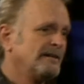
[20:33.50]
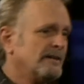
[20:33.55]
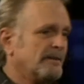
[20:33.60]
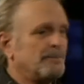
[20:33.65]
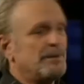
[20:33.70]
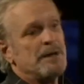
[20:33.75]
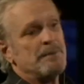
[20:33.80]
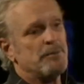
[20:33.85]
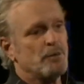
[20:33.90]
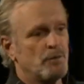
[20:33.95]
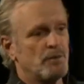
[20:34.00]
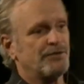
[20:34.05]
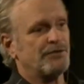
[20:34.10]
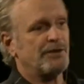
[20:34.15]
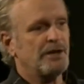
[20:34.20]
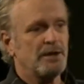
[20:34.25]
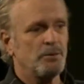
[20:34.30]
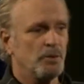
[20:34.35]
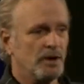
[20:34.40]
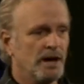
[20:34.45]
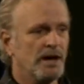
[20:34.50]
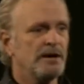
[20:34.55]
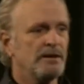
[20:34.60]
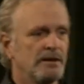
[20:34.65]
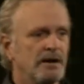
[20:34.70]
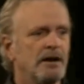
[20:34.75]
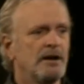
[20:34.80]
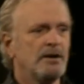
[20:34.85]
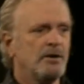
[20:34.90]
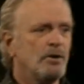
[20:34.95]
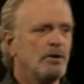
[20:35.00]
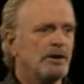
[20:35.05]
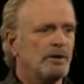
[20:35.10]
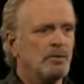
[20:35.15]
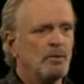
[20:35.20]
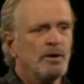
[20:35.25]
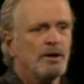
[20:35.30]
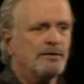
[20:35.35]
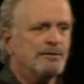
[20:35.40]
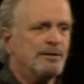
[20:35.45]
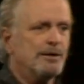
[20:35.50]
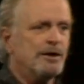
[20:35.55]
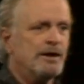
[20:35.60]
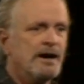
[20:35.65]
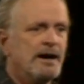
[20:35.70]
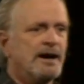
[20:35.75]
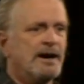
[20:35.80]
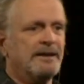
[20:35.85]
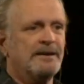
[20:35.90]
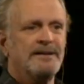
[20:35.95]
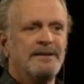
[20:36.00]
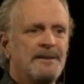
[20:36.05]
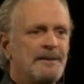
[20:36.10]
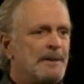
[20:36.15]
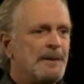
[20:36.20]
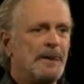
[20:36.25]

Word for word: You know, people will say, Well, I, I only work for God.